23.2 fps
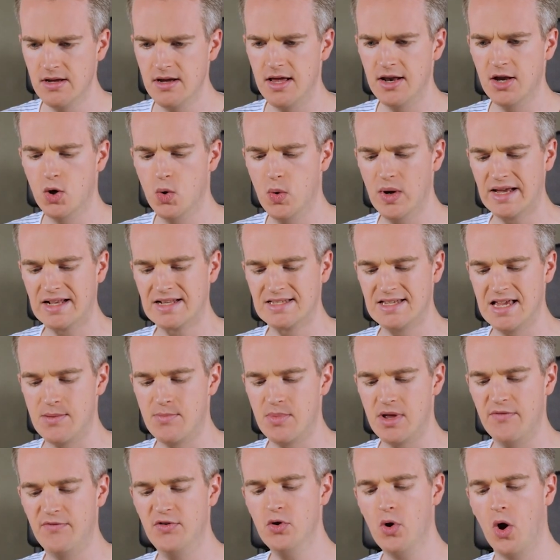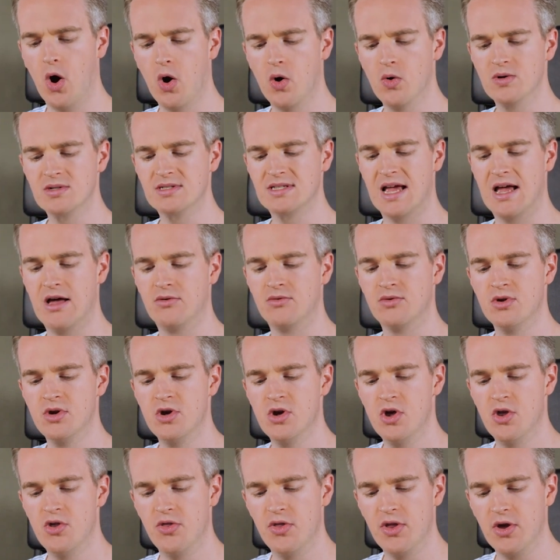And a quick tip, if you hold down
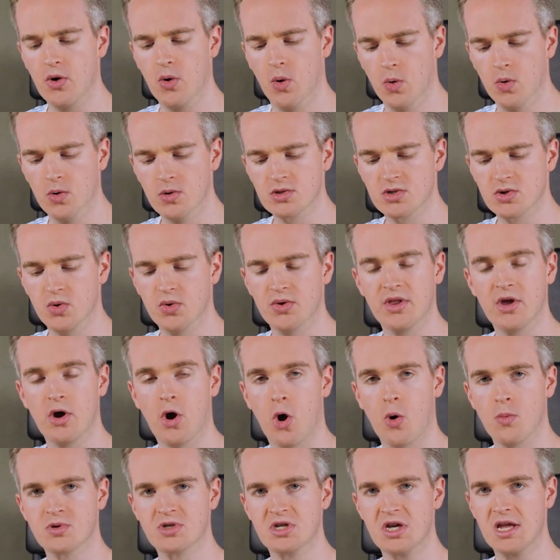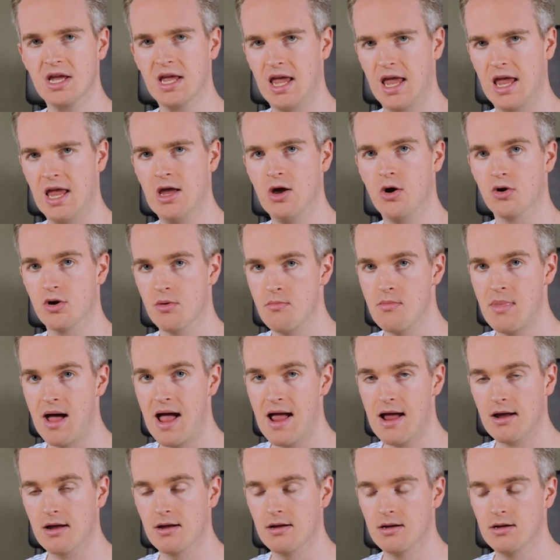the Alt or the Option key on a
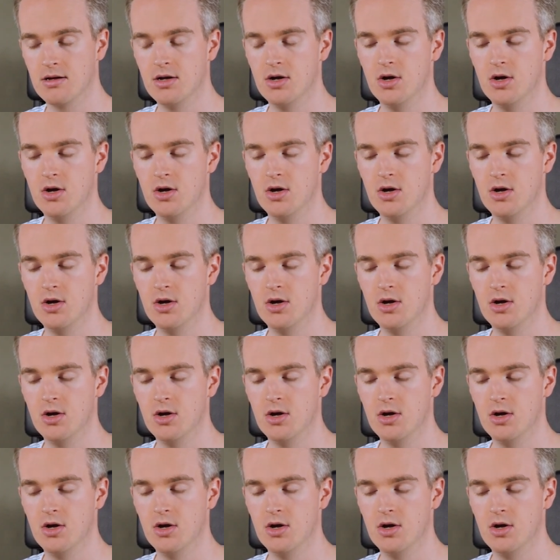Mac,